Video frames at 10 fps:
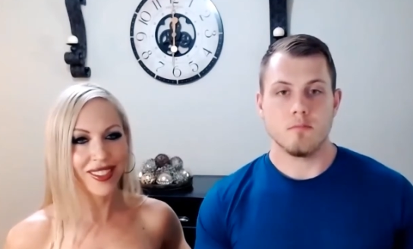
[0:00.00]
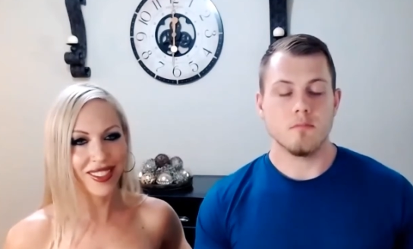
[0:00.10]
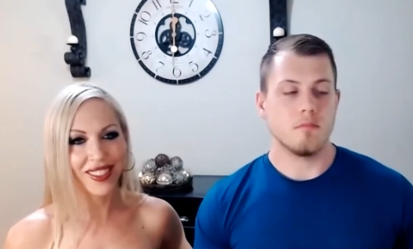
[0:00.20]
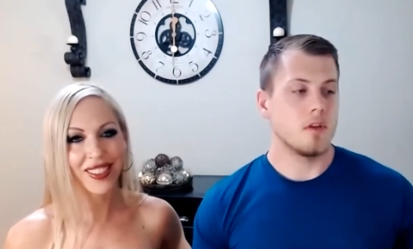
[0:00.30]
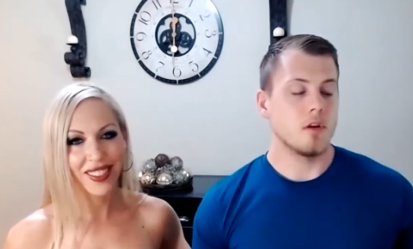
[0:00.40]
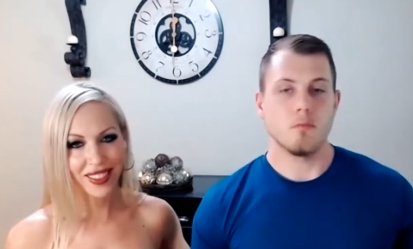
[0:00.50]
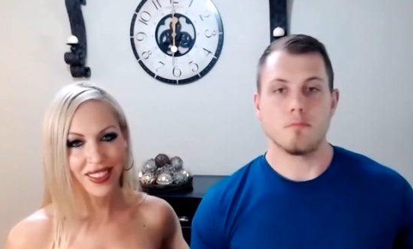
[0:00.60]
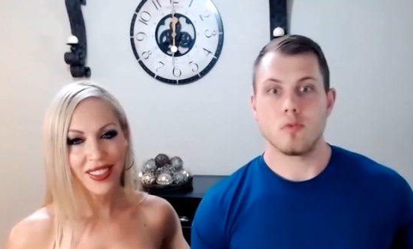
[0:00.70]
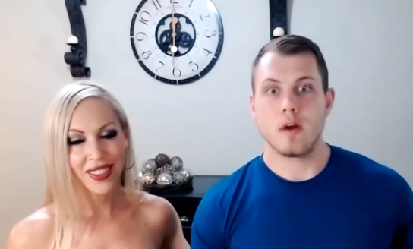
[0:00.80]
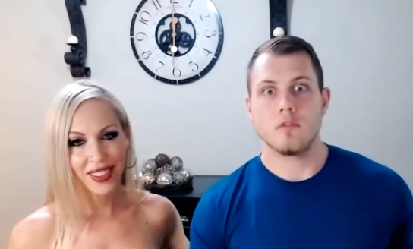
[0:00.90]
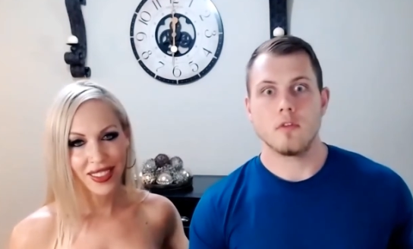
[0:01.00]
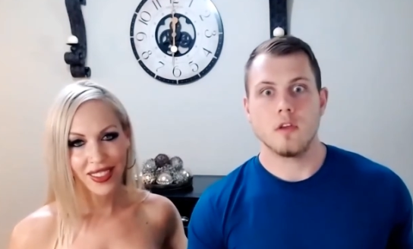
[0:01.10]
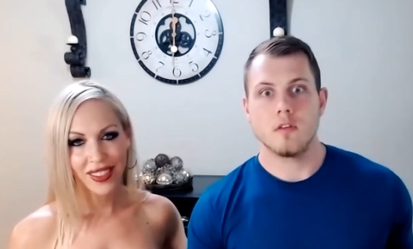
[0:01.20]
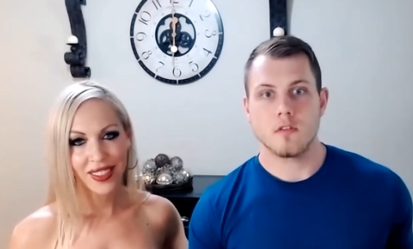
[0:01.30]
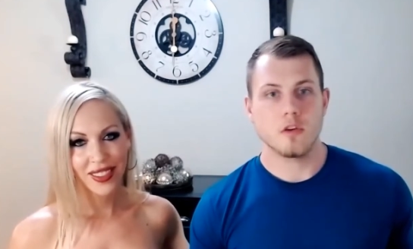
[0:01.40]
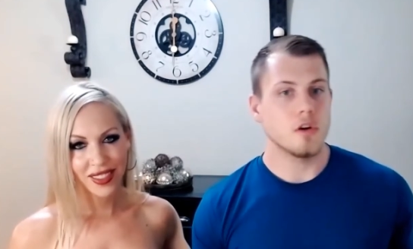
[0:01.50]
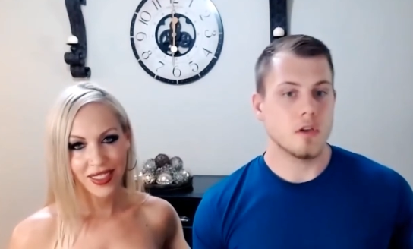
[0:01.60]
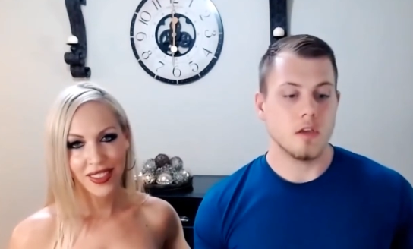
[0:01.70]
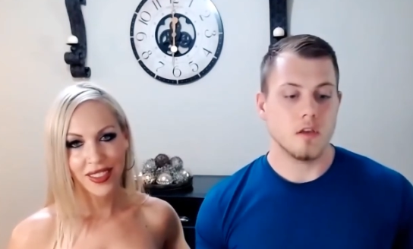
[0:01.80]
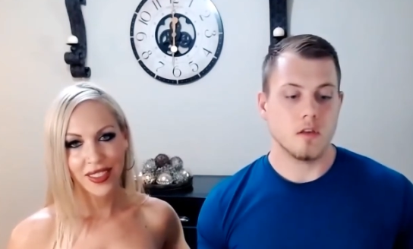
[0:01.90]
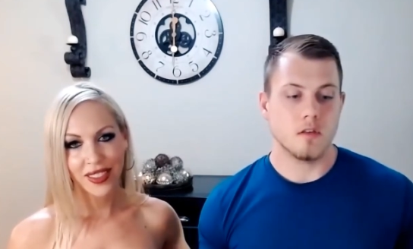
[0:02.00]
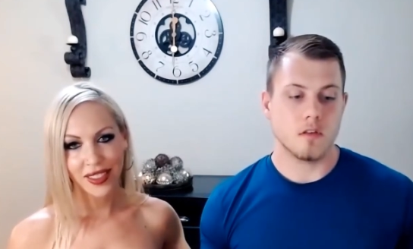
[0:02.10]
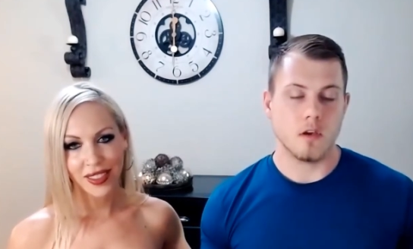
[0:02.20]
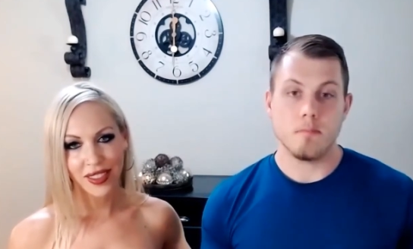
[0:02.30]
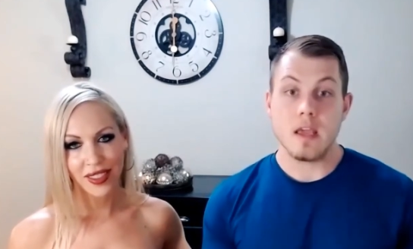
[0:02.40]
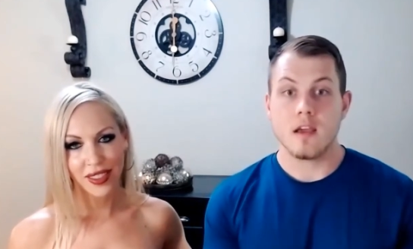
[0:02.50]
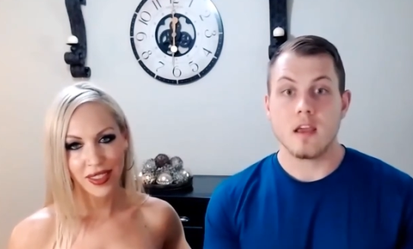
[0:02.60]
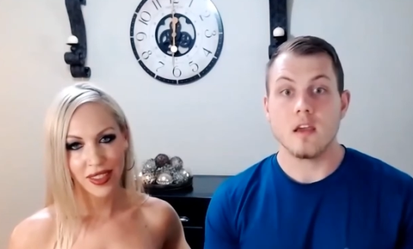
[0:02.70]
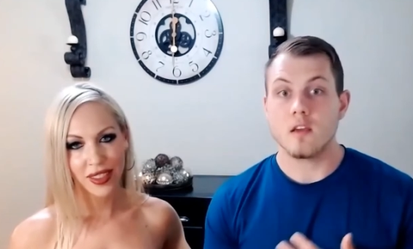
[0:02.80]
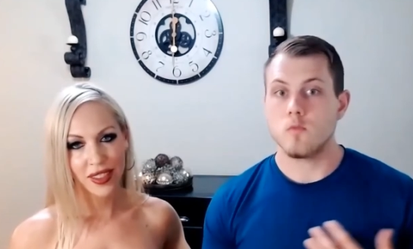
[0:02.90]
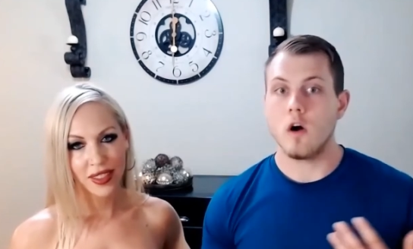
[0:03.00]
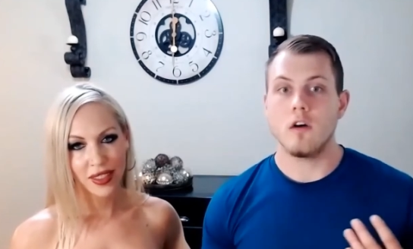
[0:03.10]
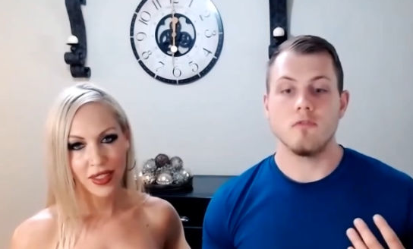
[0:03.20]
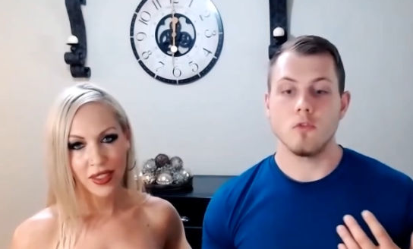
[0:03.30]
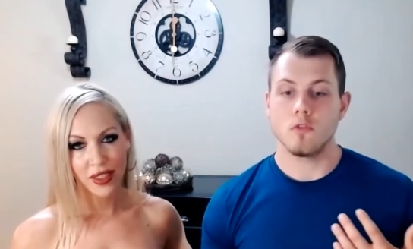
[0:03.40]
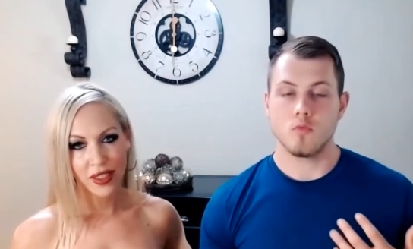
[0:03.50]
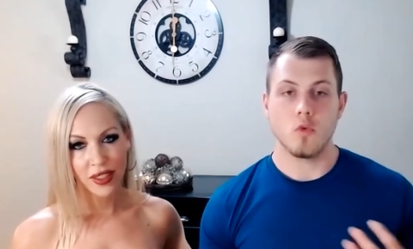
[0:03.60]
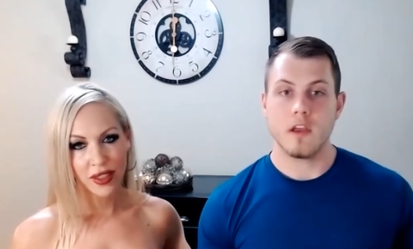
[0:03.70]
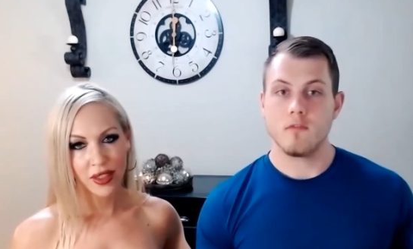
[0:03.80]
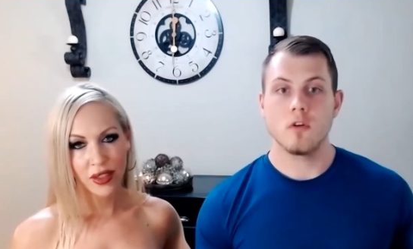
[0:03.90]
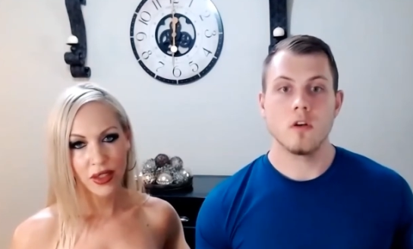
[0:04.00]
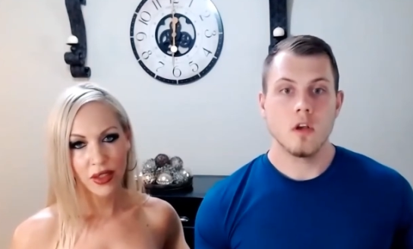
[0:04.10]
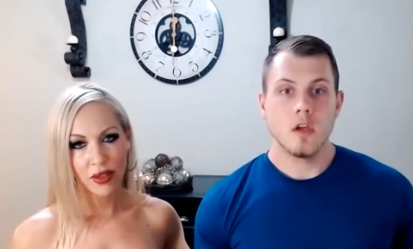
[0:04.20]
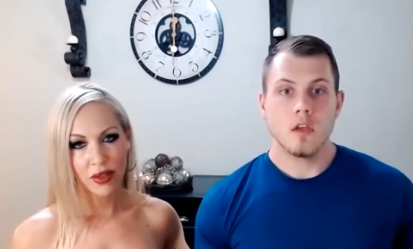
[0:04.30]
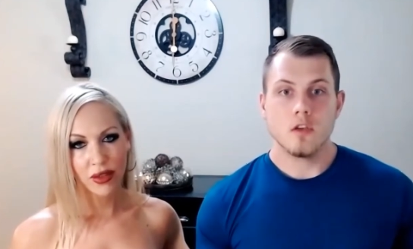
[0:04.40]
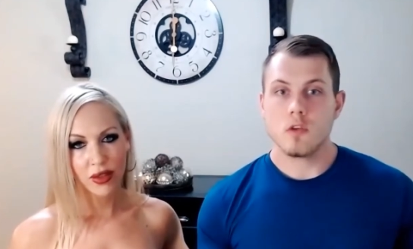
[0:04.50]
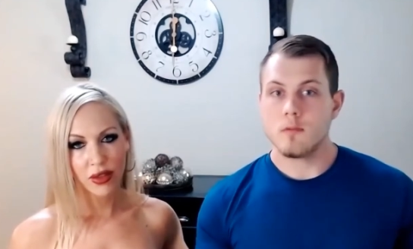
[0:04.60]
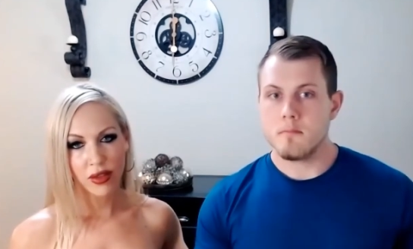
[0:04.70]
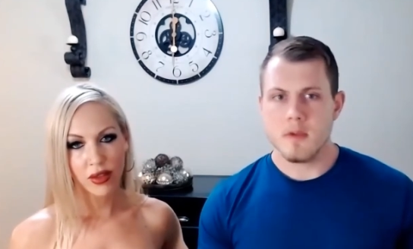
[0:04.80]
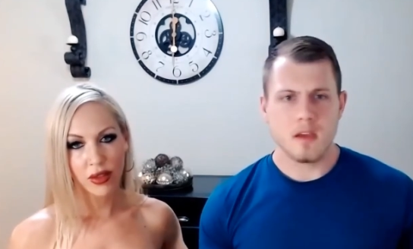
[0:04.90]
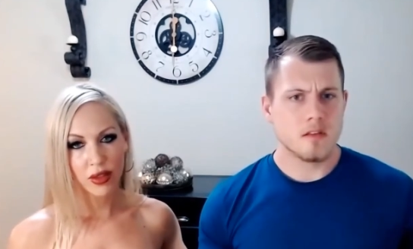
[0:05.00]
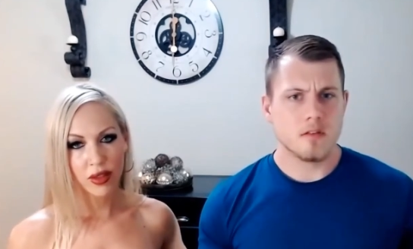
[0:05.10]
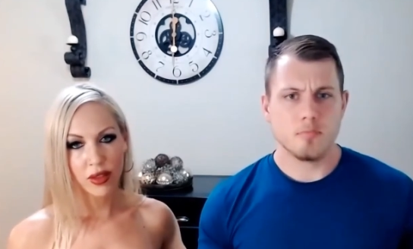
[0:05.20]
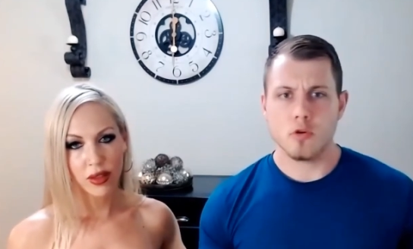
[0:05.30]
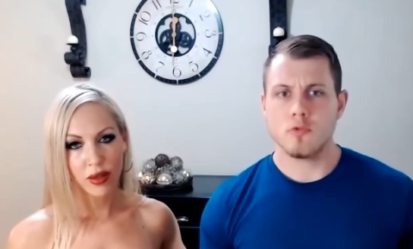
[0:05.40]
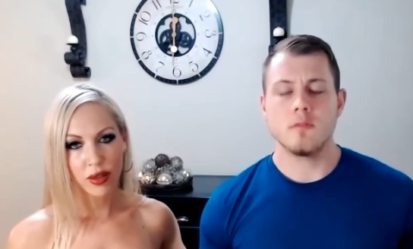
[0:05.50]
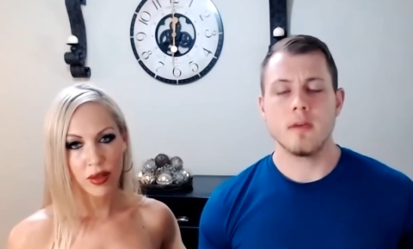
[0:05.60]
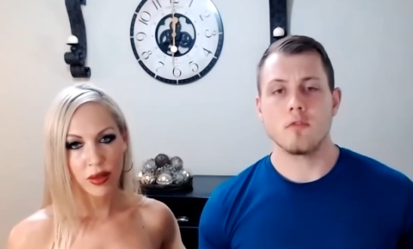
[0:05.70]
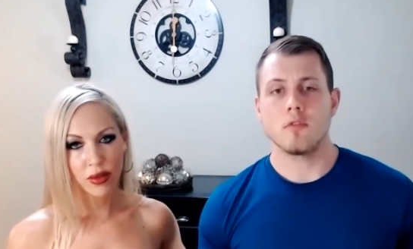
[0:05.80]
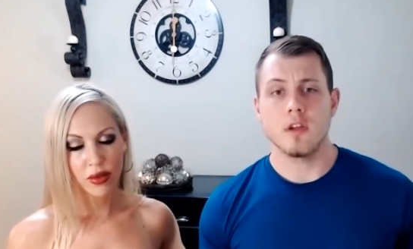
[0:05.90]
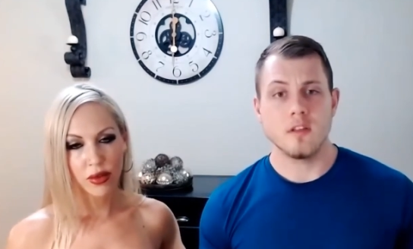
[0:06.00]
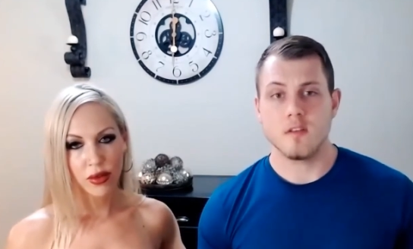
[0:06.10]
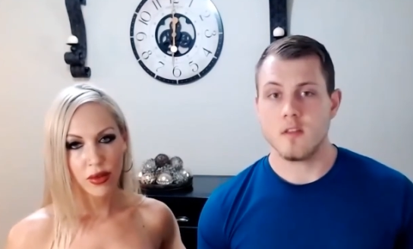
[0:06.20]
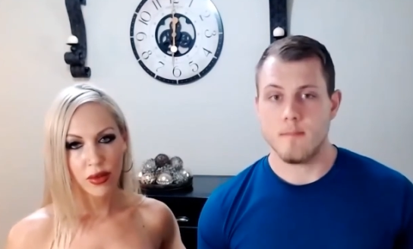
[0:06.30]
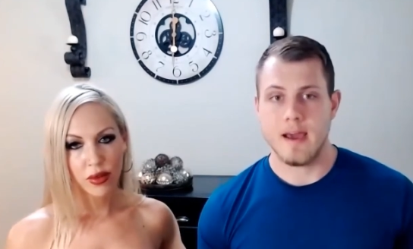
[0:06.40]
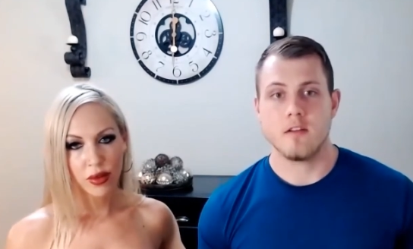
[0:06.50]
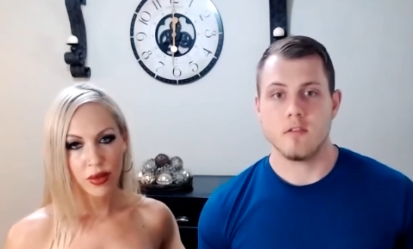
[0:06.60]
Speaker 1: you know, brownies, cookies, pancakes, waffles, whatever, you can mix protein powder into the batter.